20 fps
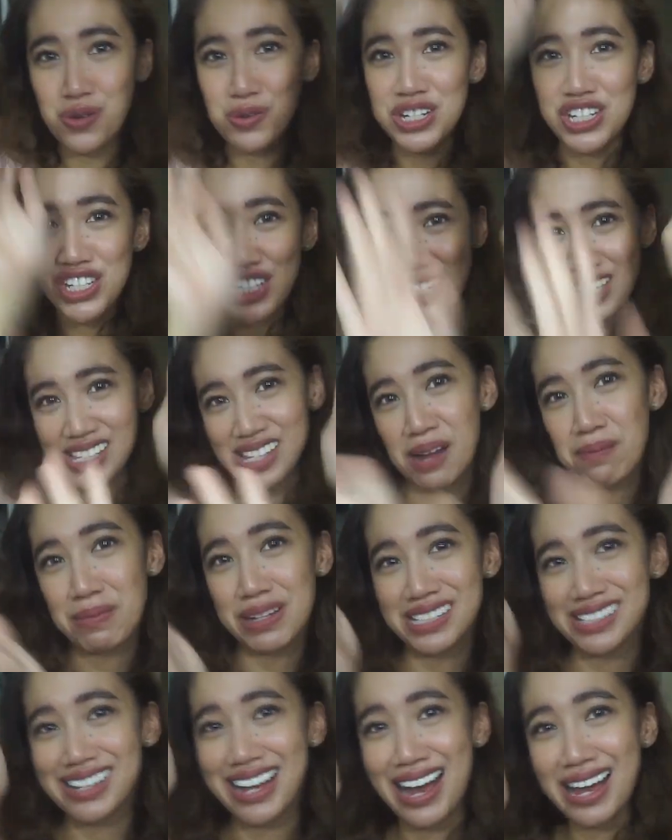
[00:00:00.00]
which is the
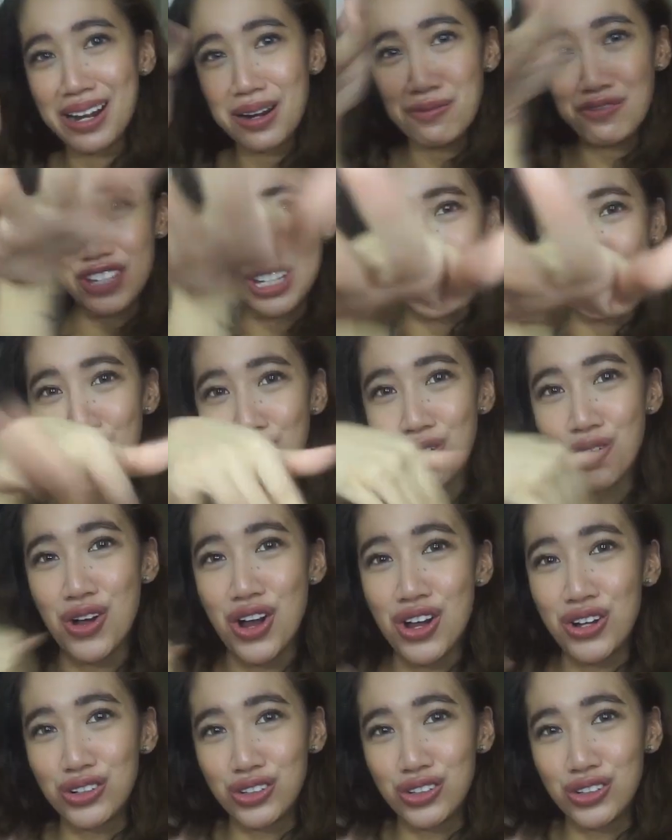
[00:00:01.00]
mascara video,